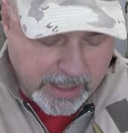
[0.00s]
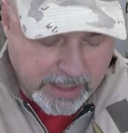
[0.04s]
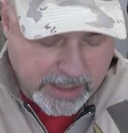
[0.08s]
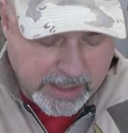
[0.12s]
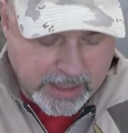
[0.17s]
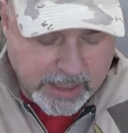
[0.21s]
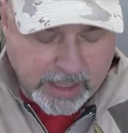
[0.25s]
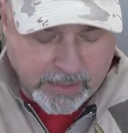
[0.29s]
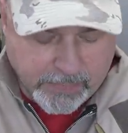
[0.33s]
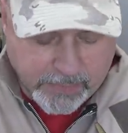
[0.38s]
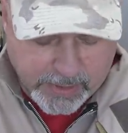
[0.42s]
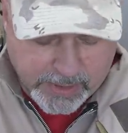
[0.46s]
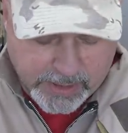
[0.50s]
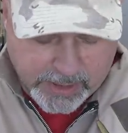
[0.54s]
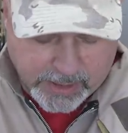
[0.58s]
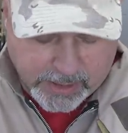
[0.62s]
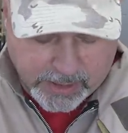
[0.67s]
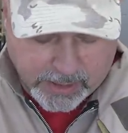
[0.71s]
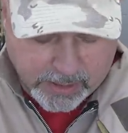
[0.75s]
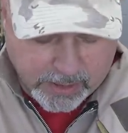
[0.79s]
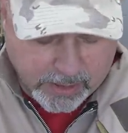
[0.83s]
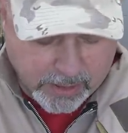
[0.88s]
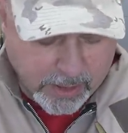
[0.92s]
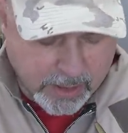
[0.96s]

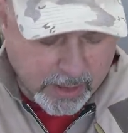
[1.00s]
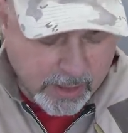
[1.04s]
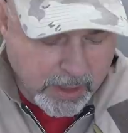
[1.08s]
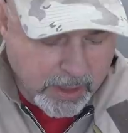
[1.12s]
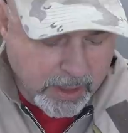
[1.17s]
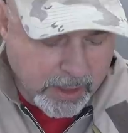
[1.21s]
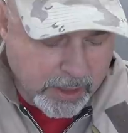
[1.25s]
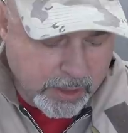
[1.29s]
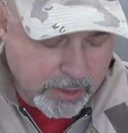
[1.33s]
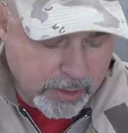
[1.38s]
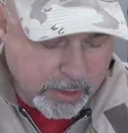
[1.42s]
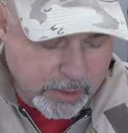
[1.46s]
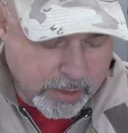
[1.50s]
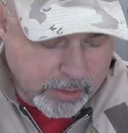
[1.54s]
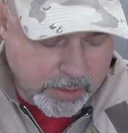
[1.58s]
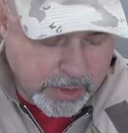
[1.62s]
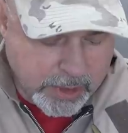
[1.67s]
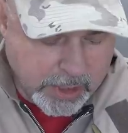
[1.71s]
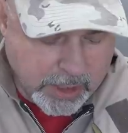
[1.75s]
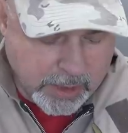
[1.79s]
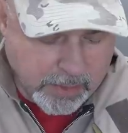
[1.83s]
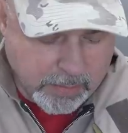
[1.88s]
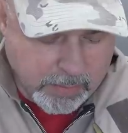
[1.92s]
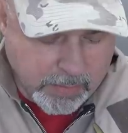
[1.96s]
Stevenson. To
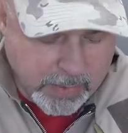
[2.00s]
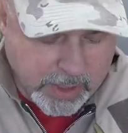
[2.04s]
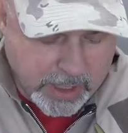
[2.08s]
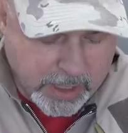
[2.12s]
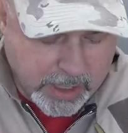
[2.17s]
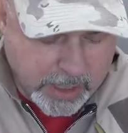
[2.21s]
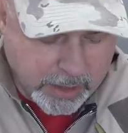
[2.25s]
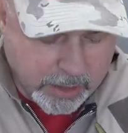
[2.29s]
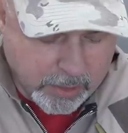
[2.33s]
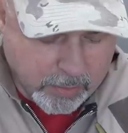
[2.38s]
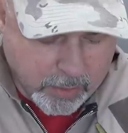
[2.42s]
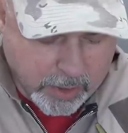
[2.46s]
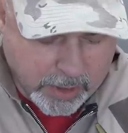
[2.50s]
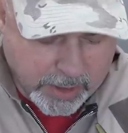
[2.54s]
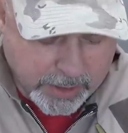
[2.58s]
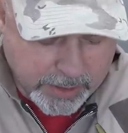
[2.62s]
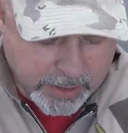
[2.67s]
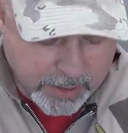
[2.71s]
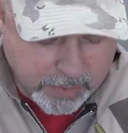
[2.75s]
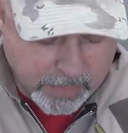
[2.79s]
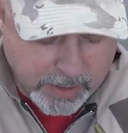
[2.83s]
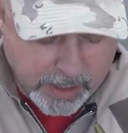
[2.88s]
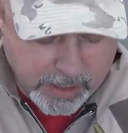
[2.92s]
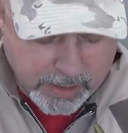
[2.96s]
Jim, your work
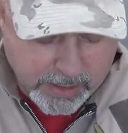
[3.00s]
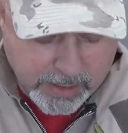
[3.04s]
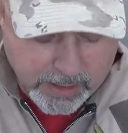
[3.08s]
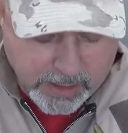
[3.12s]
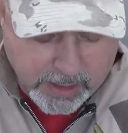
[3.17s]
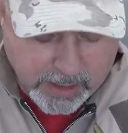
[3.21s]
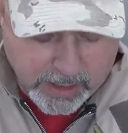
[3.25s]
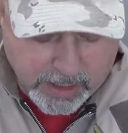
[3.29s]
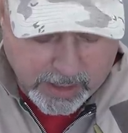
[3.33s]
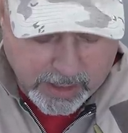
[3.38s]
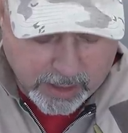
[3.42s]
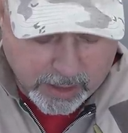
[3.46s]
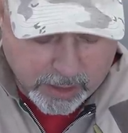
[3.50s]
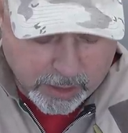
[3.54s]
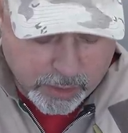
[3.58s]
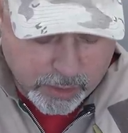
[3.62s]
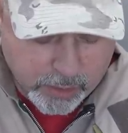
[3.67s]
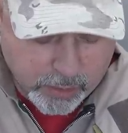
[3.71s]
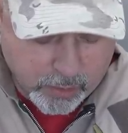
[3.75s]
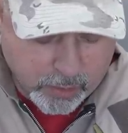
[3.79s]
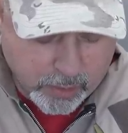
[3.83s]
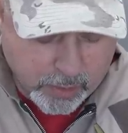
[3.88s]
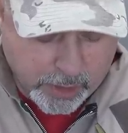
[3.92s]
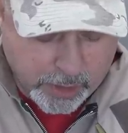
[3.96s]
is amazing, and I
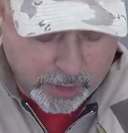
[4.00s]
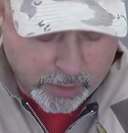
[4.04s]
enjoy